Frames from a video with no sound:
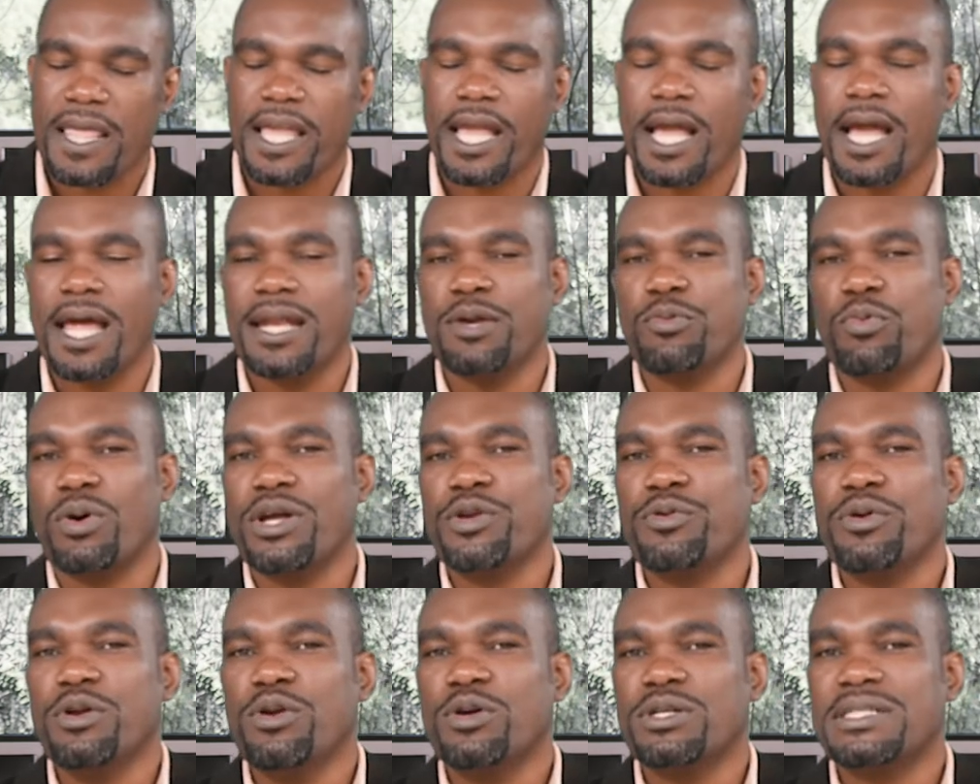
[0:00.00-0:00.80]
And
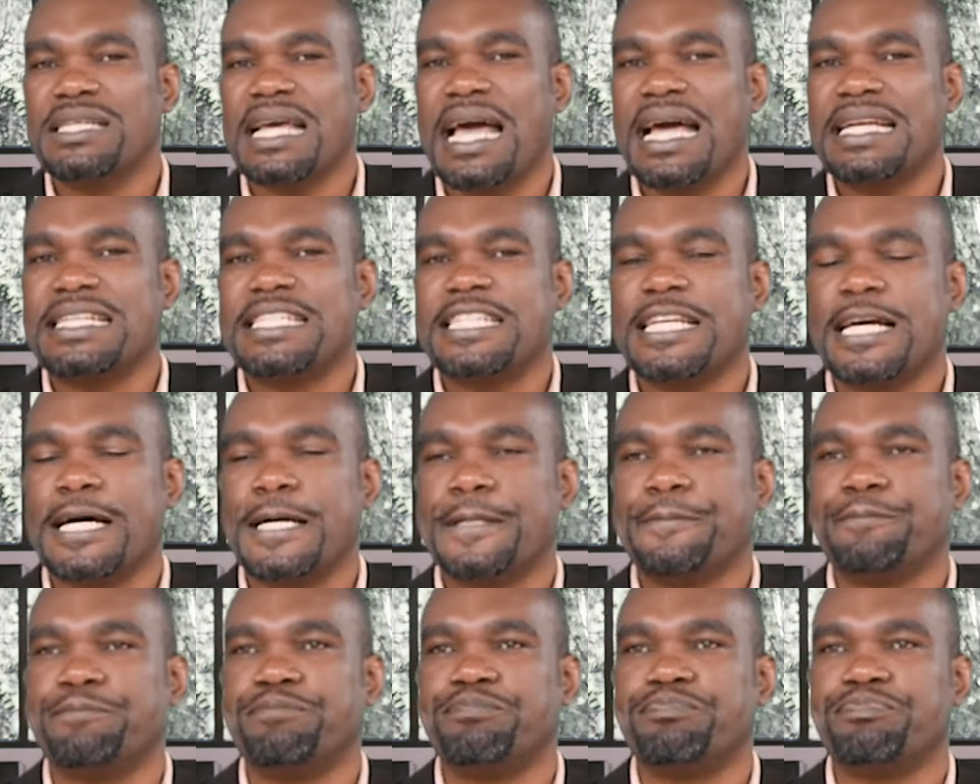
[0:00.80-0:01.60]
when we looked at,
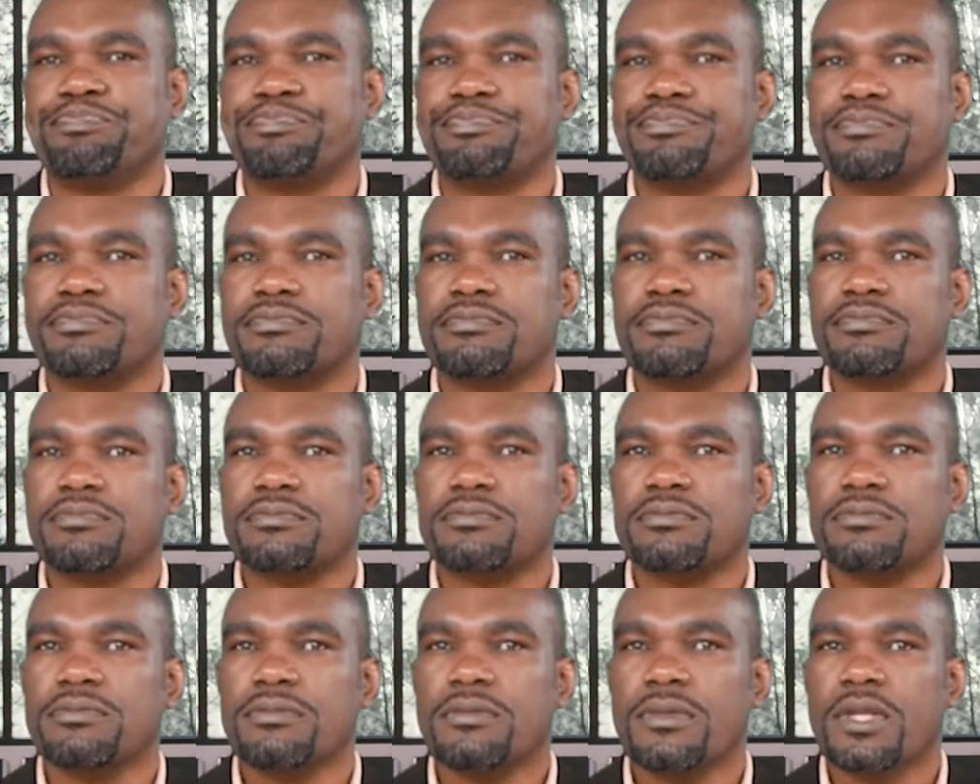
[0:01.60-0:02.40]
um,
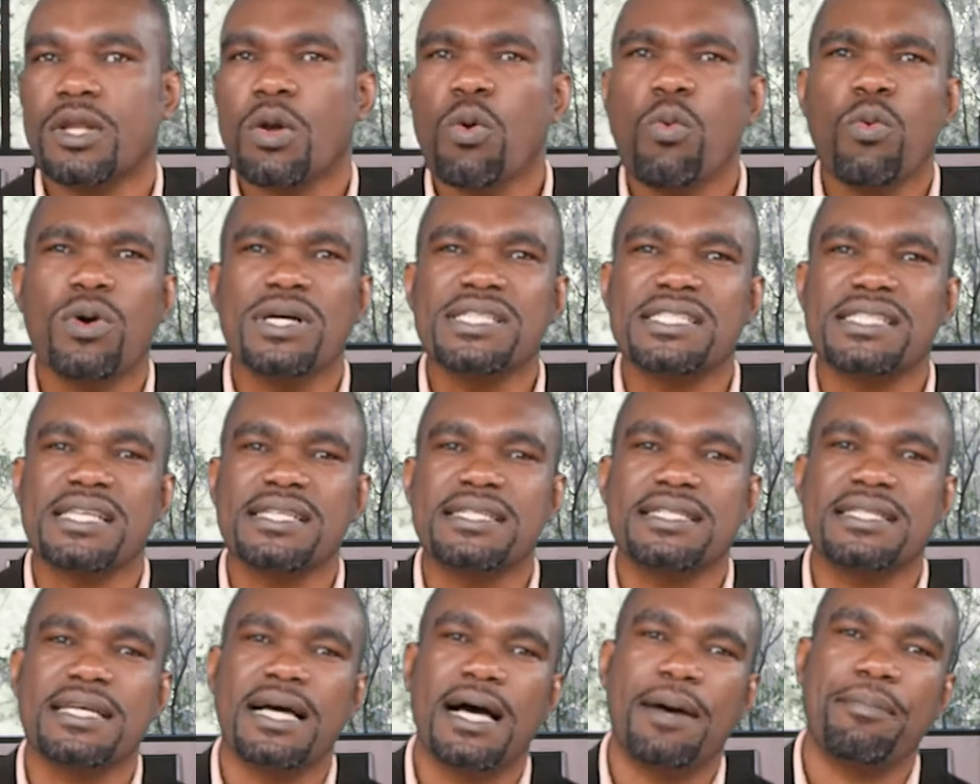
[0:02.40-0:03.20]
was
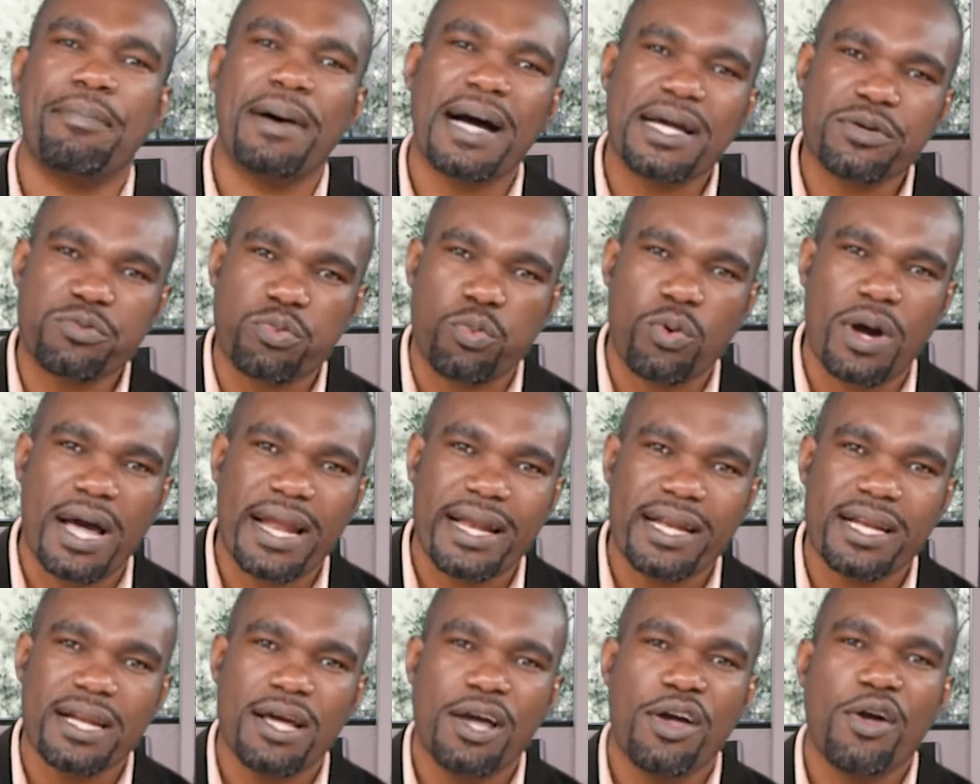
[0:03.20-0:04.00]
it uh, part
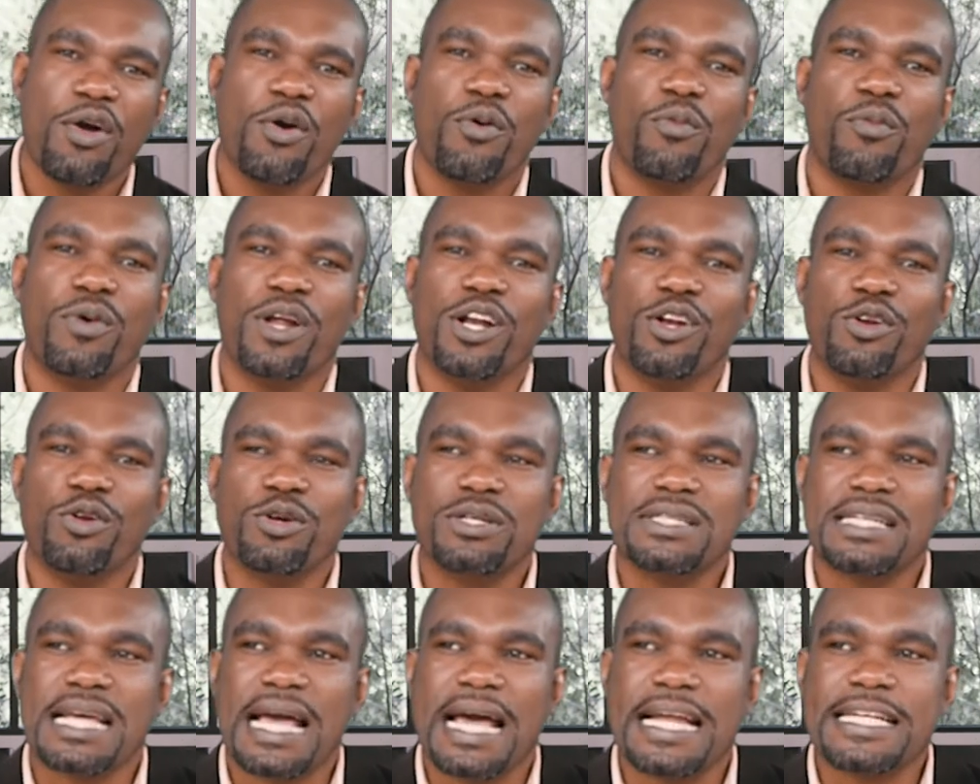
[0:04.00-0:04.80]
one? We
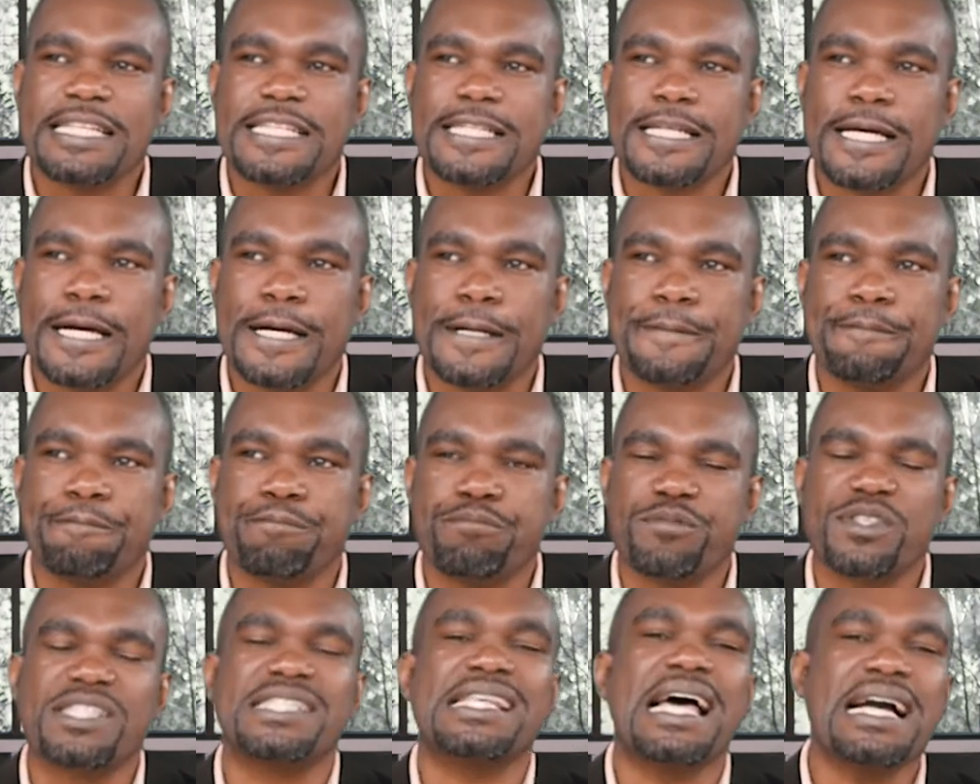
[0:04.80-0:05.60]
looked at
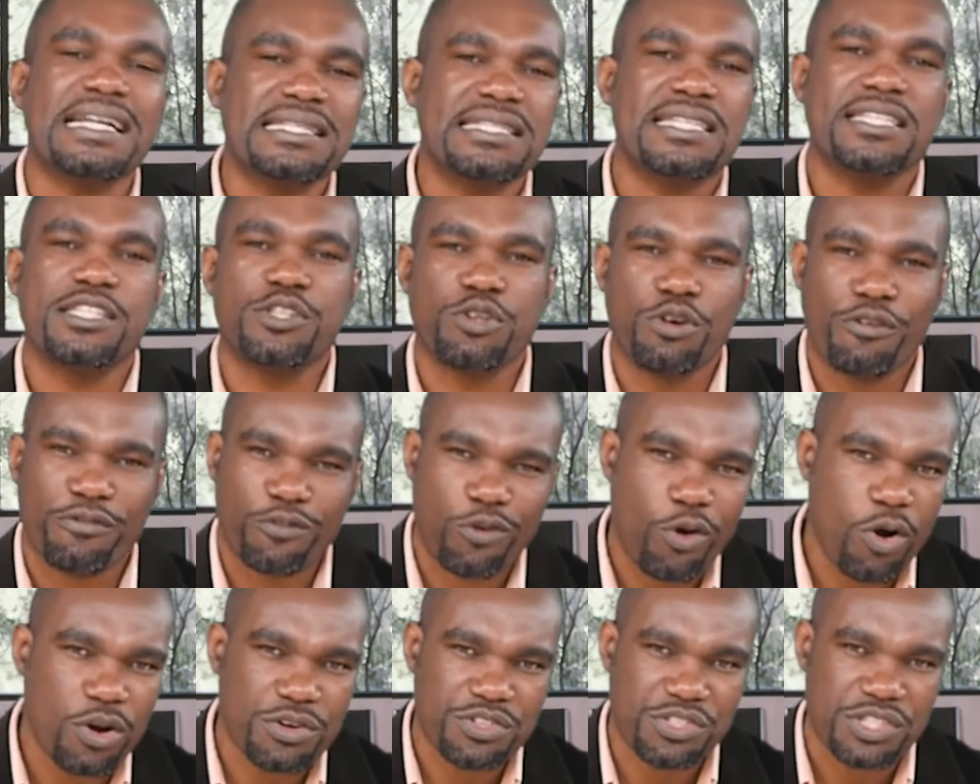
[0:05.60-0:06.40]
um, sanctity
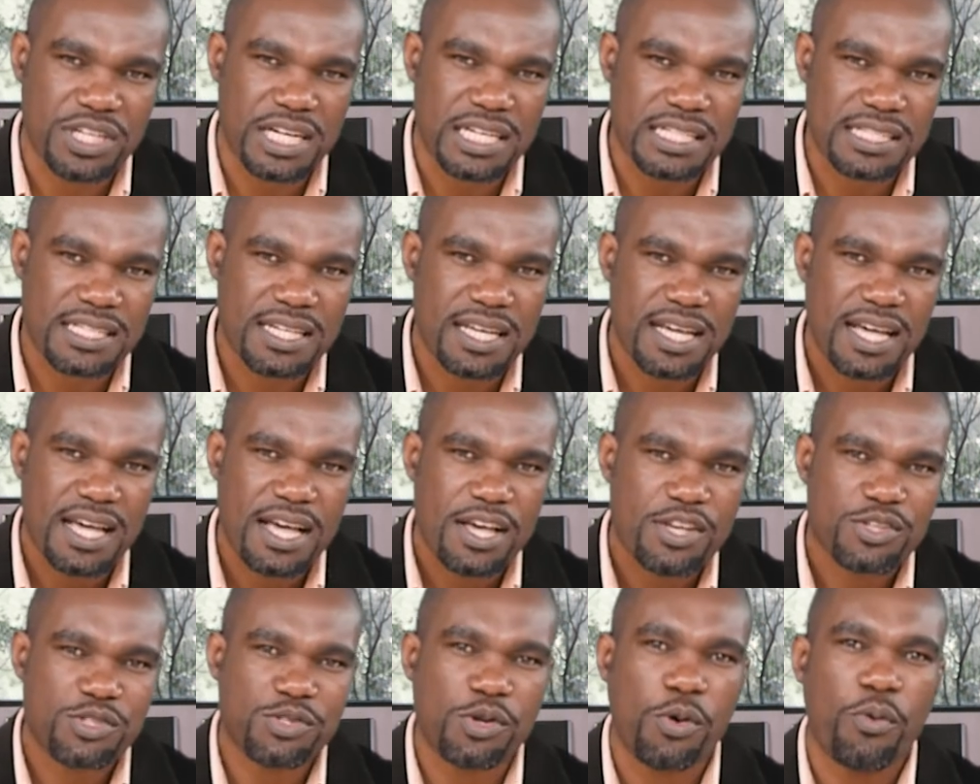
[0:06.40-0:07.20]
of contract.
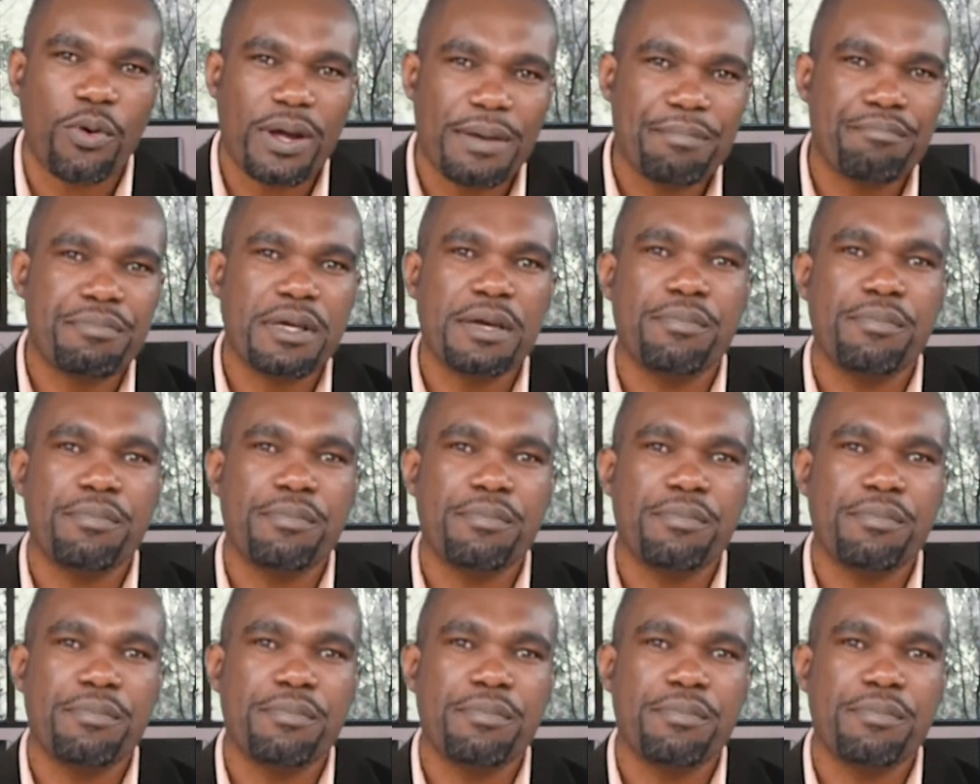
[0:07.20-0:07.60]
So when